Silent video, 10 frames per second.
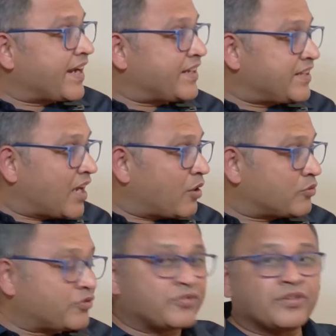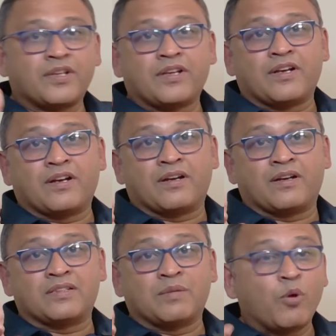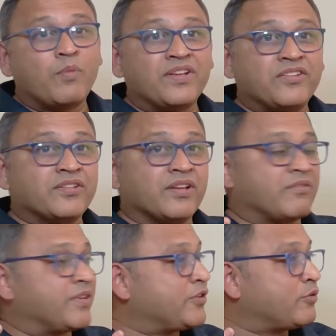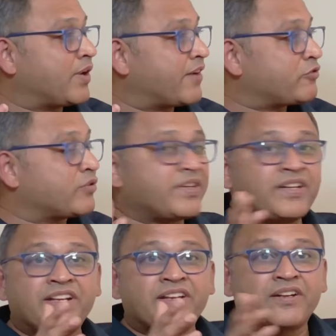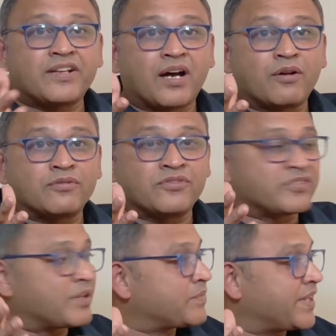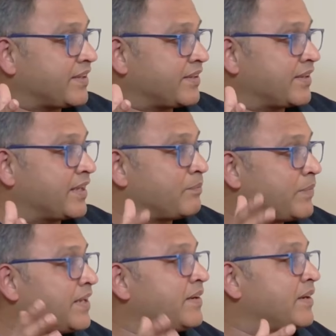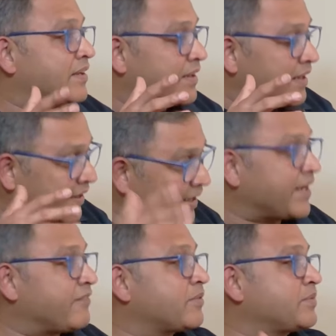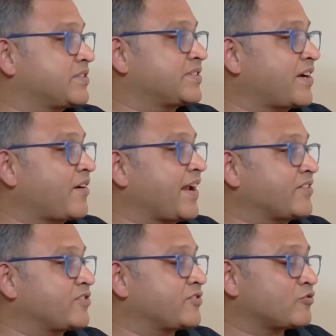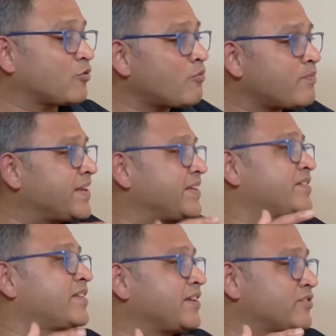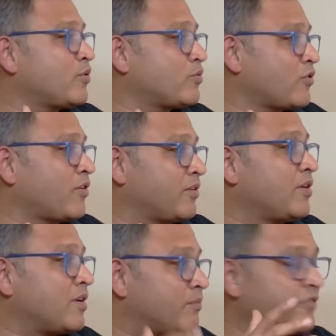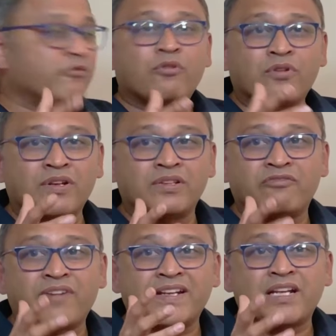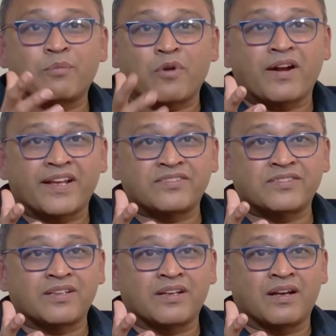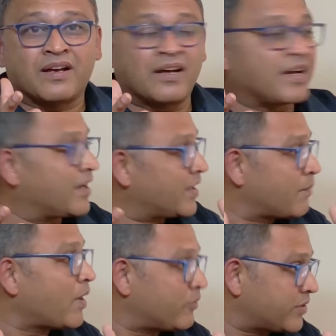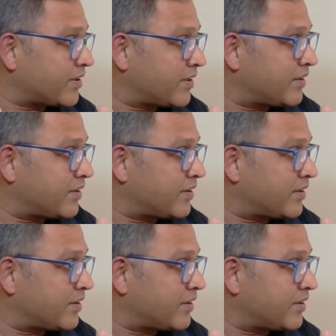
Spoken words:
night doubts, the moments when you have to tear down something and build again from the scratch. So many things goes on before the final products come out